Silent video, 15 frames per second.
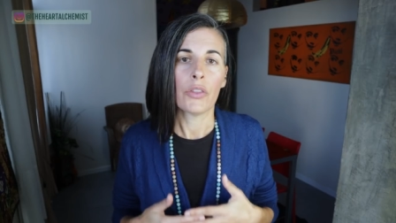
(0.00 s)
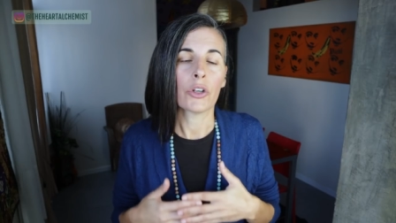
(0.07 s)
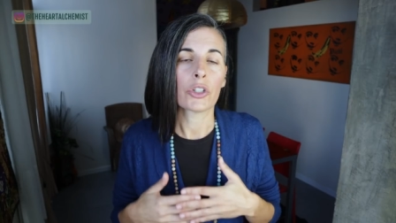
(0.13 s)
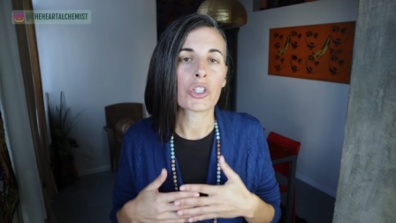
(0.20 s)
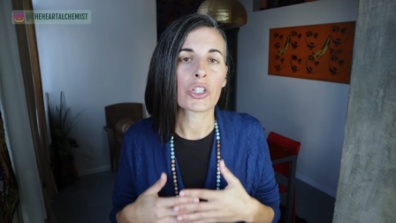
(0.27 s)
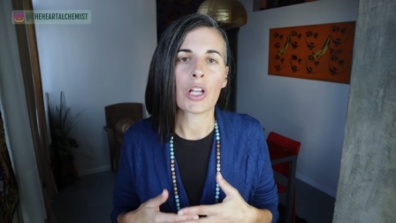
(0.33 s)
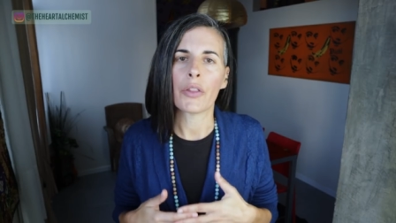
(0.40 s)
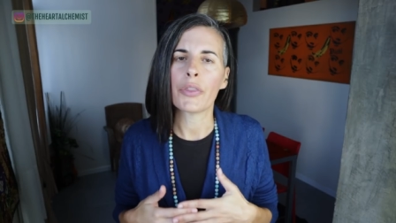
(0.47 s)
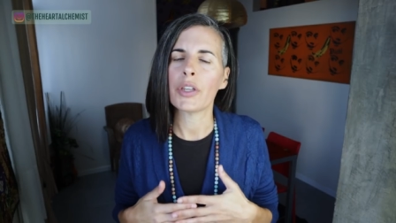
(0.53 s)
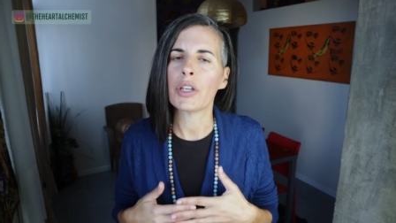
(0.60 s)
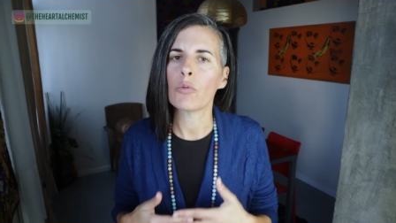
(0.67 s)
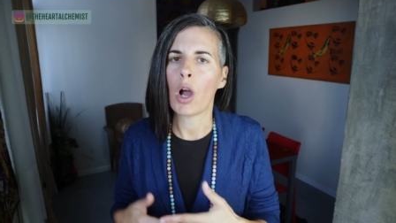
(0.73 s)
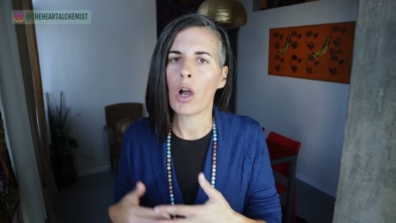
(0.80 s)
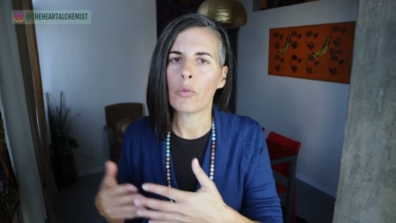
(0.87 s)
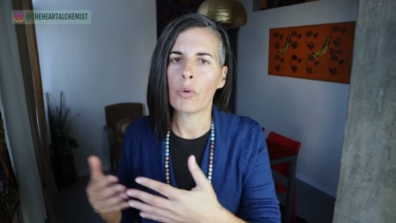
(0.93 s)
There's
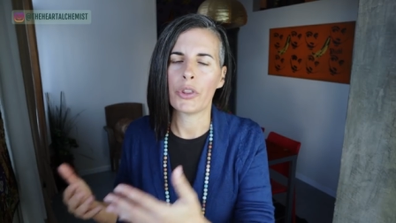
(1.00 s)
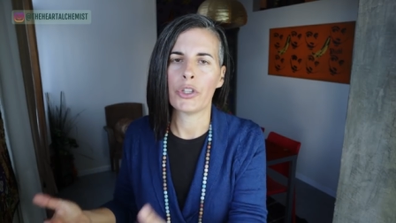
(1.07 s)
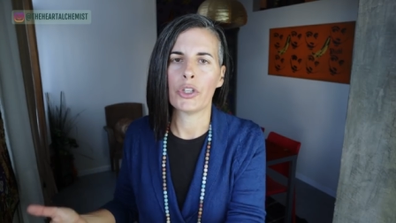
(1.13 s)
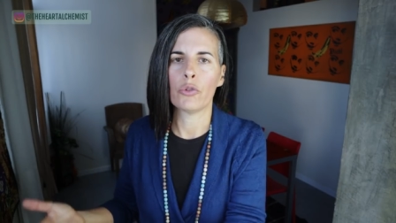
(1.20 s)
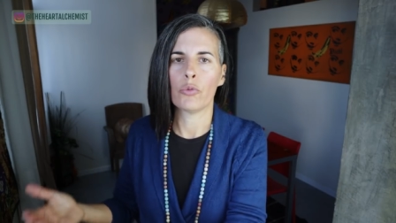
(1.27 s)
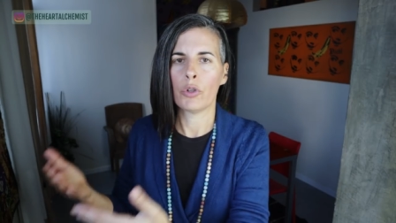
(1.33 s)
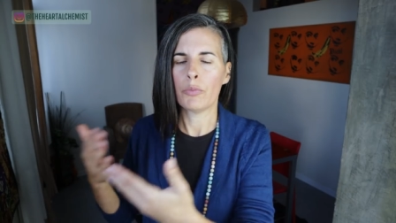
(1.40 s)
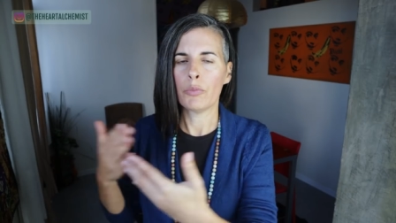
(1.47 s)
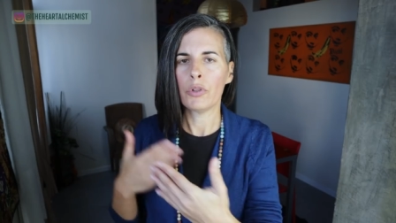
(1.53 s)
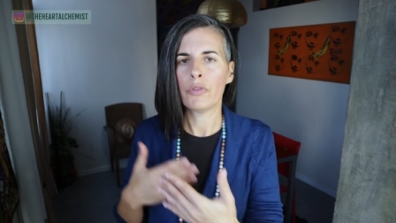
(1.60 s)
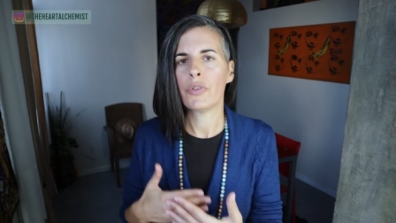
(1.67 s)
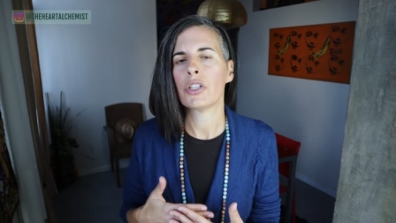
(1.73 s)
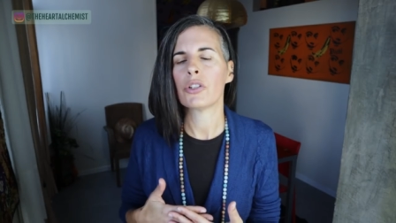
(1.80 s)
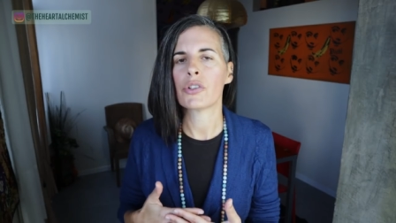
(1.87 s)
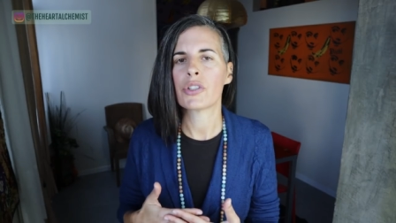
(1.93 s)
nothing wrong with you
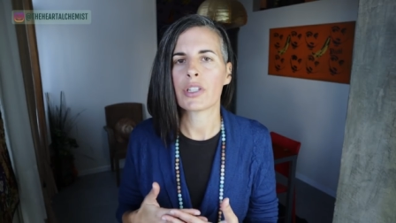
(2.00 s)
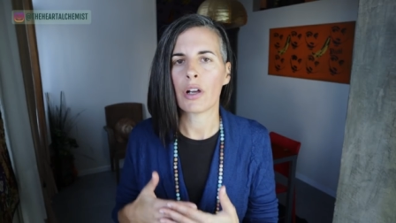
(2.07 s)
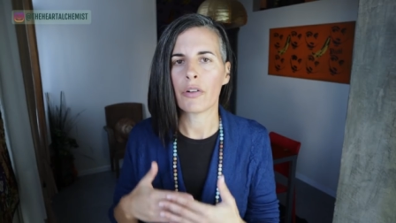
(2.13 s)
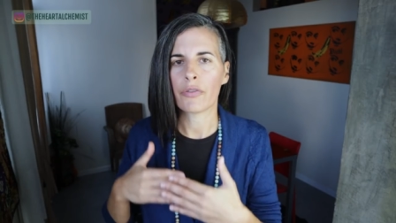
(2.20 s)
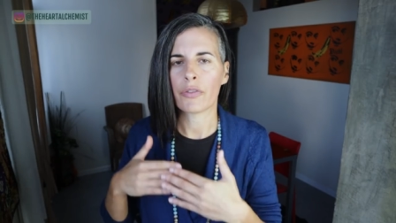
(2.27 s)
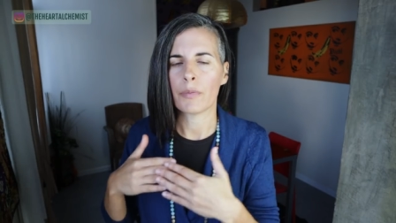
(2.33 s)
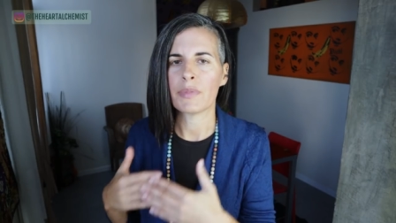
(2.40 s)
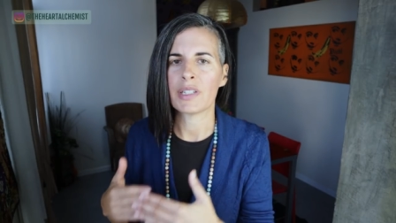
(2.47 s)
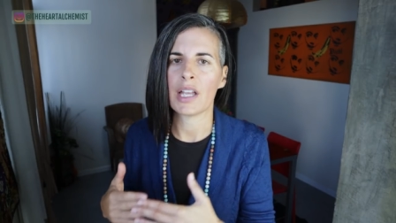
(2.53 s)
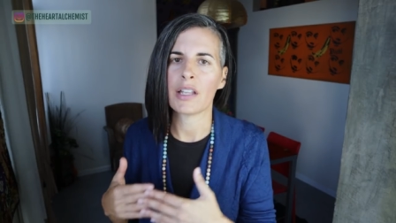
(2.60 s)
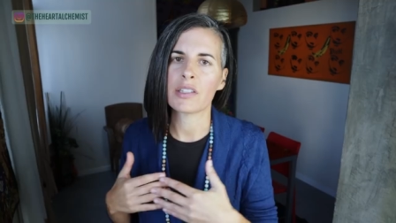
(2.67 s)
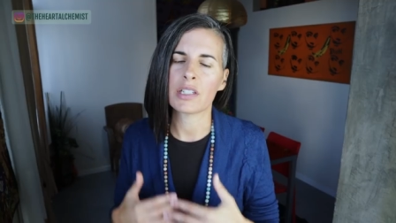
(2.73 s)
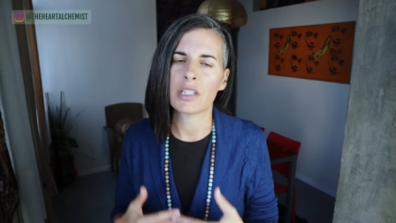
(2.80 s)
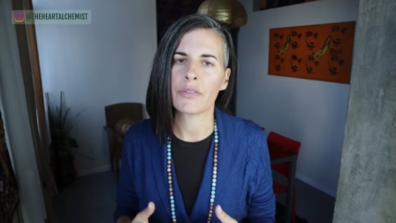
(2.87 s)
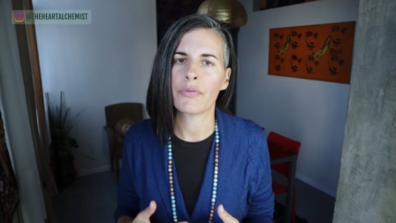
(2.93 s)
removing yourself from from
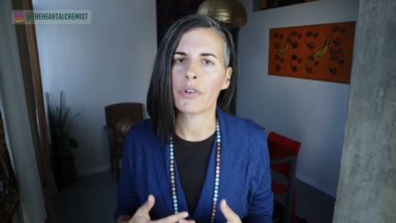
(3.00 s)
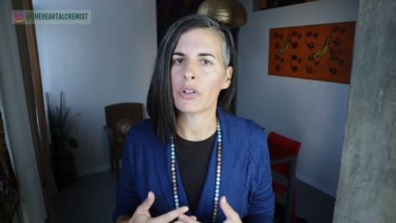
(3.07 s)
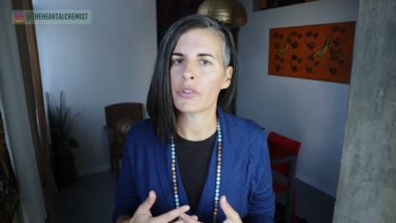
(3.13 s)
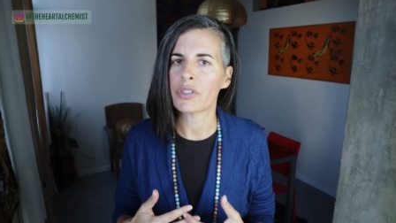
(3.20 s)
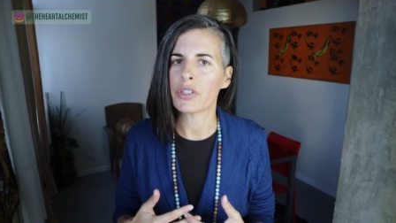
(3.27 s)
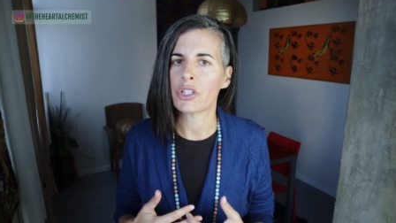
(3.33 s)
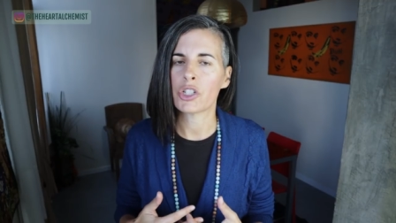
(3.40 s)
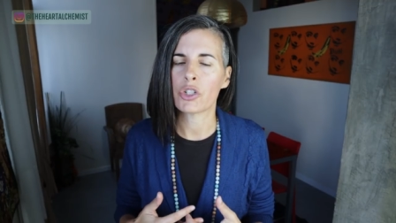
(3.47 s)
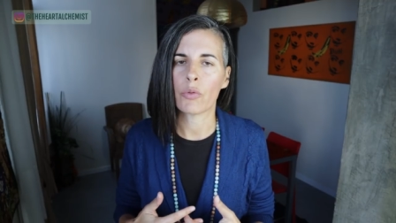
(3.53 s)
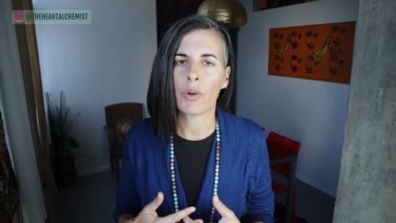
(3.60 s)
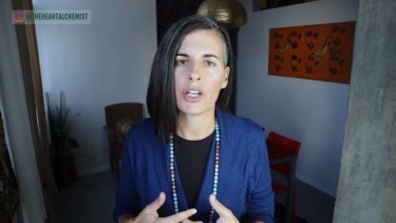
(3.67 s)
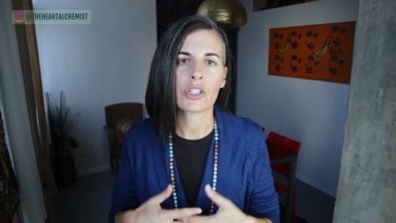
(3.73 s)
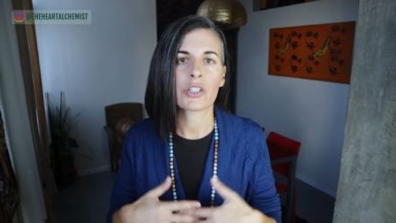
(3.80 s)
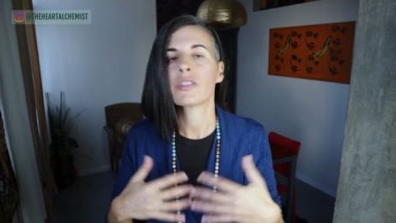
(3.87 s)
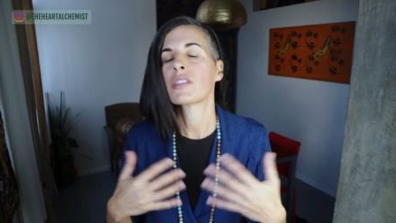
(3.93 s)
dense and difficult
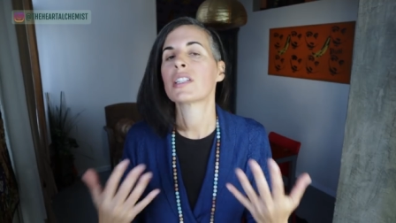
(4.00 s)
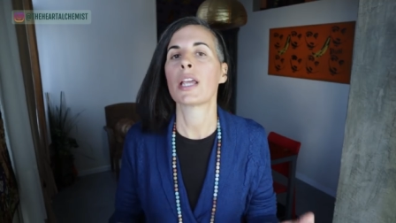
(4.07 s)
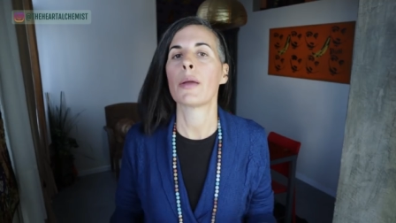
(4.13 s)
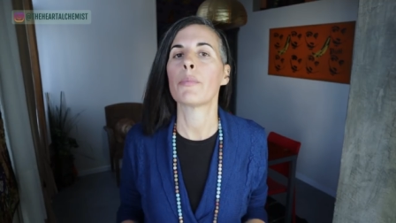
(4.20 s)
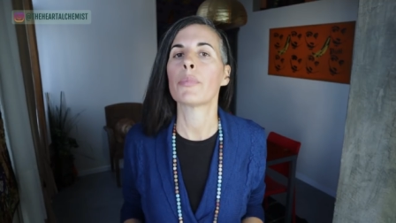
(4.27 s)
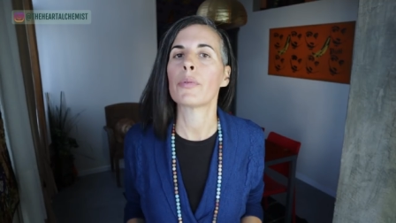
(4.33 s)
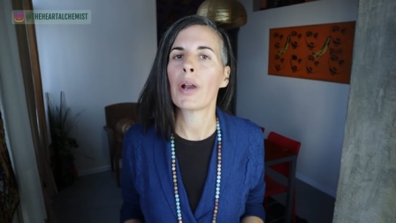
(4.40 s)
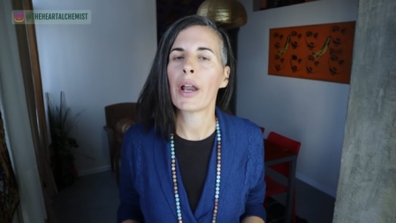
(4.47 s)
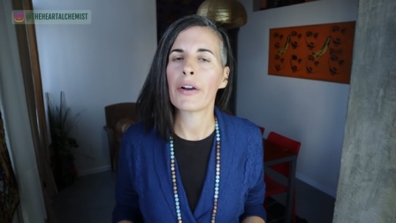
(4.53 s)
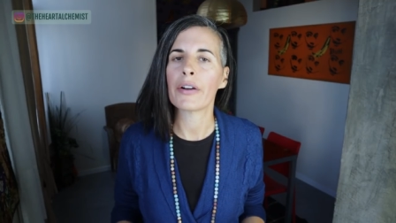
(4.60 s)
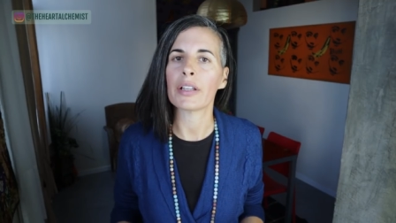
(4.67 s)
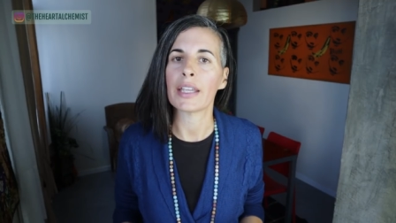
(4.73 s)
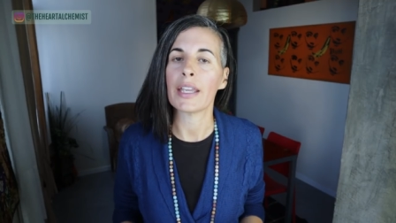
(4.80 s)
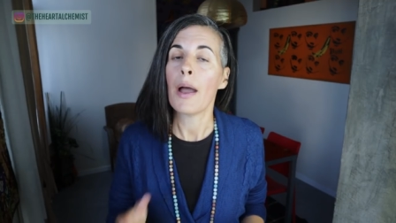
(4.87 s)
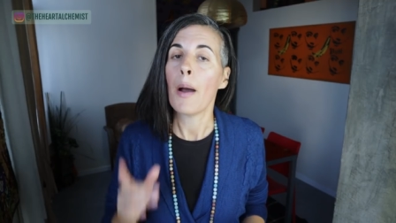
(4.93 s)
situations
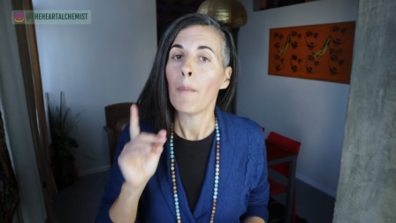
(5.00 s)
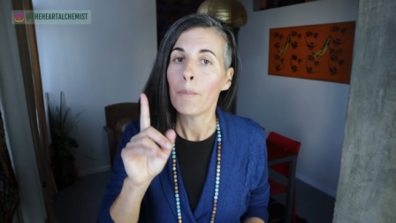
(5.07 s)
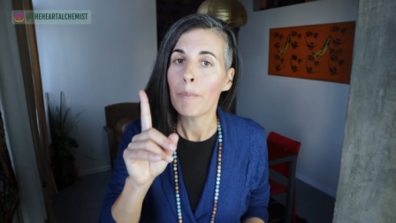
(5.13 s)
temporarily.